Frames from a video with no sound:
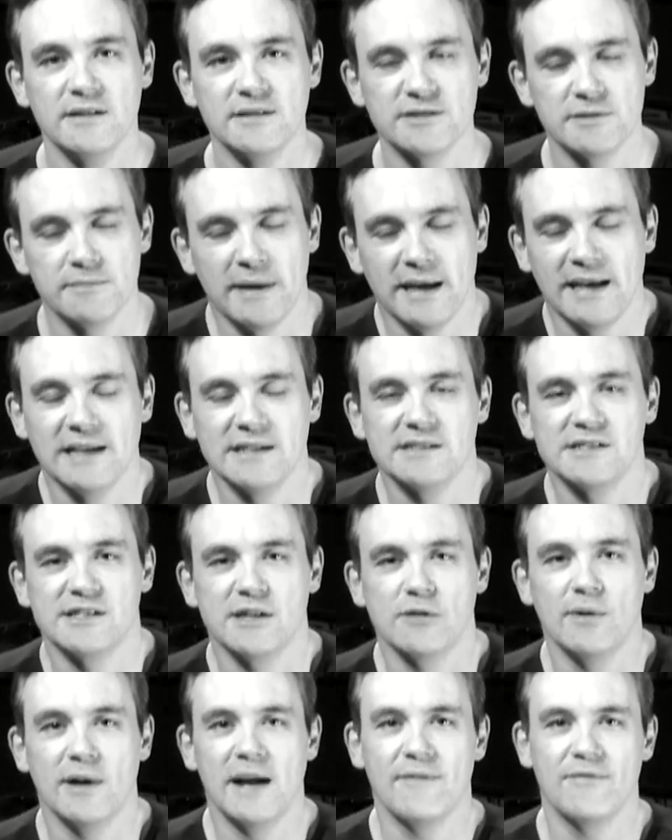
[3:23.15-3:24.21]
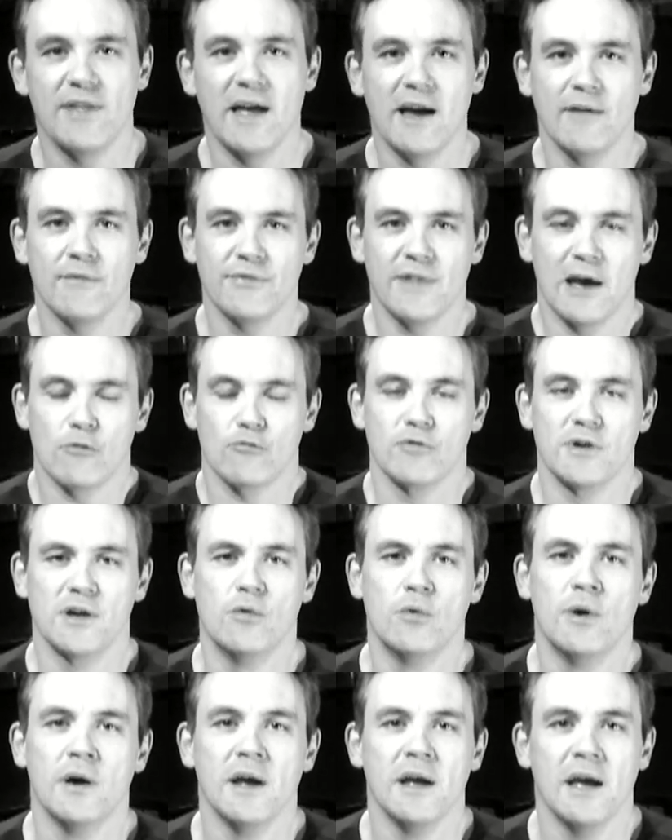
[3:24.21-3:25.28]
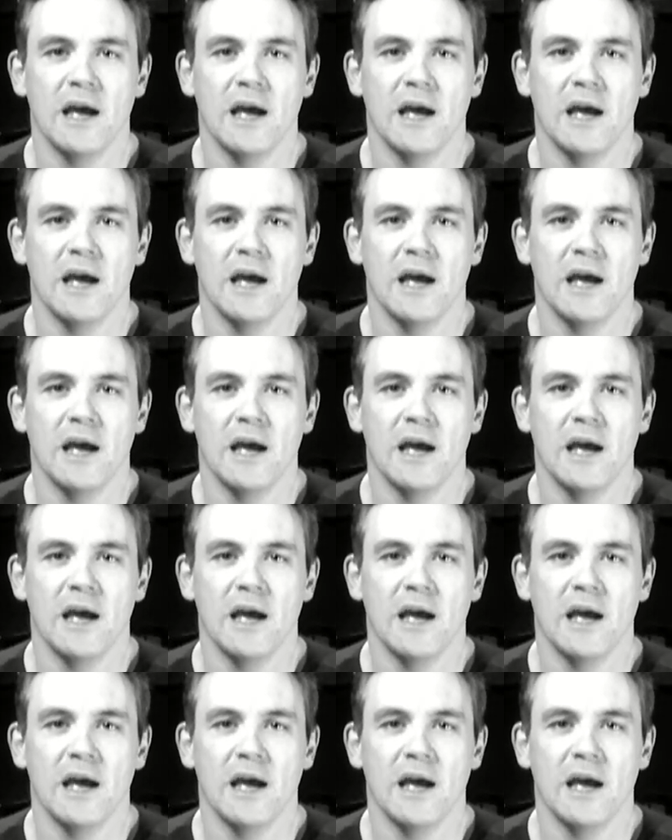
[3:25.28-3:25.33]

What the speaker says: to make it still have that real